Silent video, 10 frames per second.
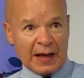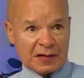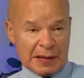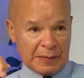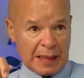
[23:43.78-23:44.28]
And
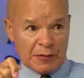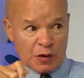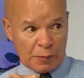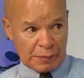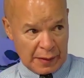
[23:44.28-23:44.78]
sometimes
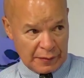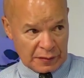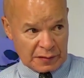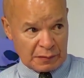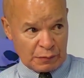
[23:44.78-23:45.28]
your own
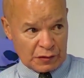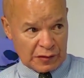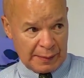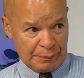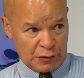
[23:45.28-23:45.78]
brothers will
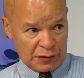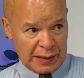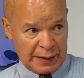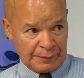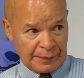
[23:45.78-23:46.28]
try and put you
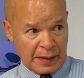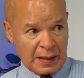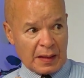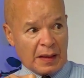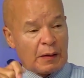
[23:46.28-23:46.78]
down.
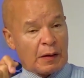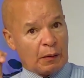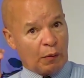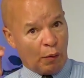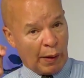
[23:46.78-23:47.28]

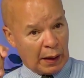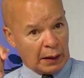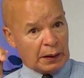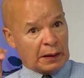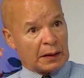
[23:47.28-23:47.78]

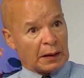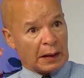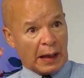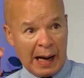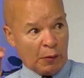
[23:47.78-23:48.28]
Well,
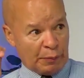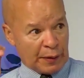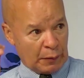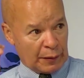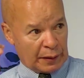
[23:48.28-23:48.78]
I won't
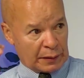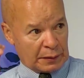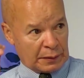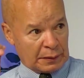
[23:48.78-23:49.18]
put up with it.